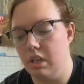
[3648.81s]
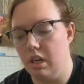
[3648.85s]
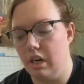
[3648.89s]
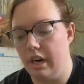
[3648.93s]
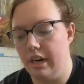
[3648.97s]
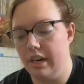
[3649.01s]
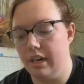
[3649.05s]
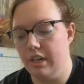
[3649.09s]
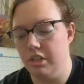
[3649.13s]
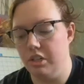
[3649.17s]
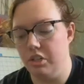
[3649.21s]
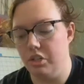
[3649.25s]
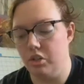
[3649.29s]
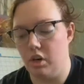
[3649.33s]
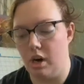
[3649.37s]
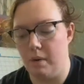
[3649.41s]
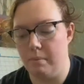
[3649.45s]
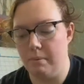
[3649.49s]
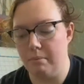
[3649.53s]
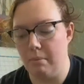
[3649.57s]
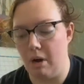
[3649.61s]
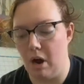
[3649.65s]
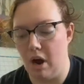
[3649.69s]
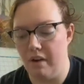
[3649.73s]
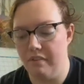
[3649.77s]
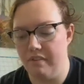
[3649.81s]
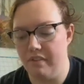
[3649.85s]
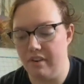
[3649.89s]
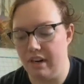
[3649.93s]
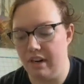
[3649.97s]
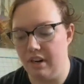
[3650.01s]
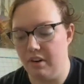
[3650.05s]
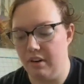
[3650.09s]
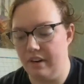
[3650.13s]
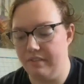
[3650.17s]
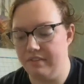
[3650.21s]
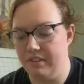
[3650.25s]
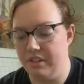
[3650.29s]
and I can just drop them off, and
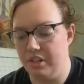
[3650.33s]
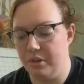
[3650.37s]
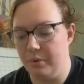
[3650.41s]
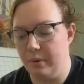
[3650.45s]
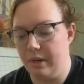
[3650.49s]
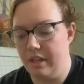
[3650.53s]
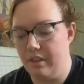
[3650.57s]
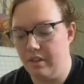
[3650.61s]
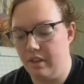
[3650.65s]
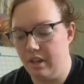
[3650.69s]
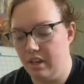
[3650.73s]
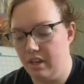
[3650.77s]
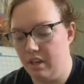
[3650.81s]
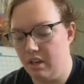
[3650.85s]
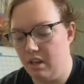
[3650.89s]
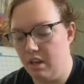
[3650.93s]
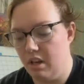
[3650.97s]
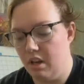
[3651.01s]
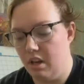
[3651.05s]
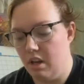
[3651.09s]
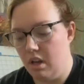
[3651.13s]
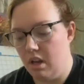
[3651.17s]
I don't have to do anything.